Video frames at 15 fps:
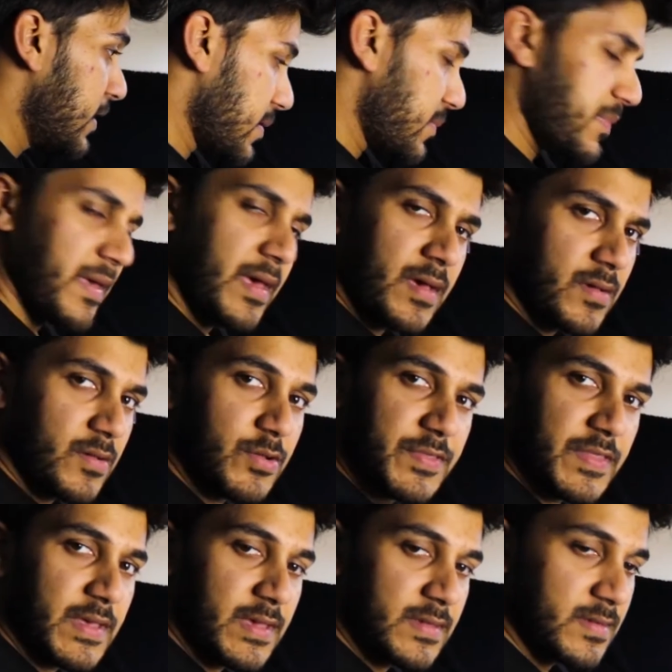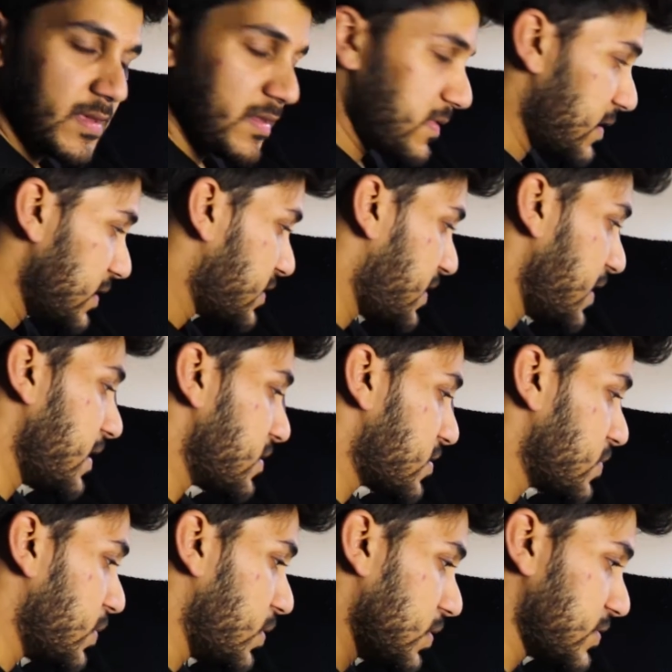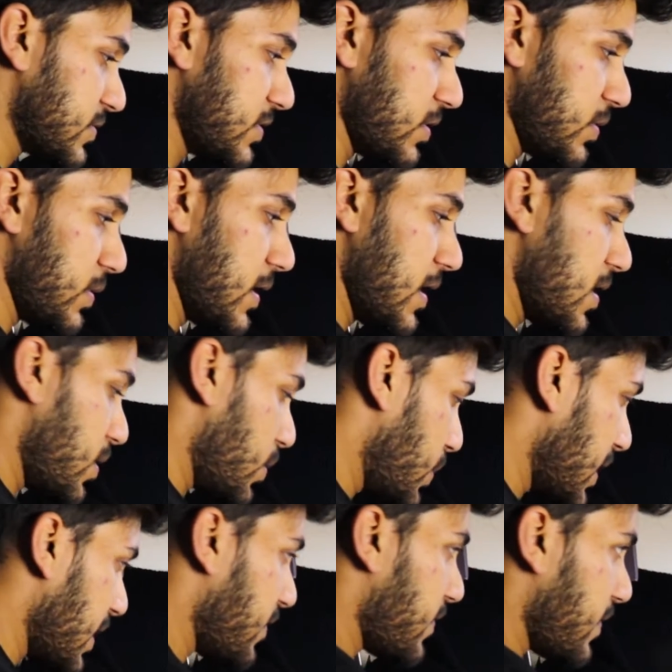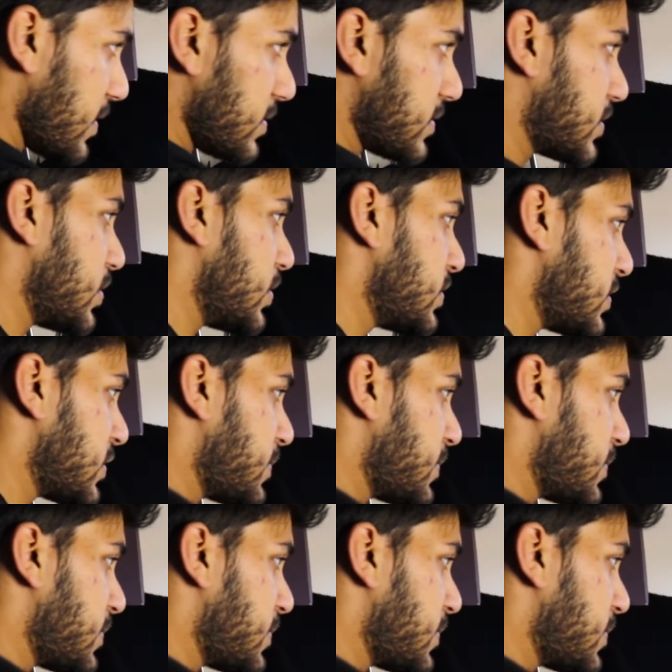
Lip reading: but yeah, good thing is this thing is small, so we have tons of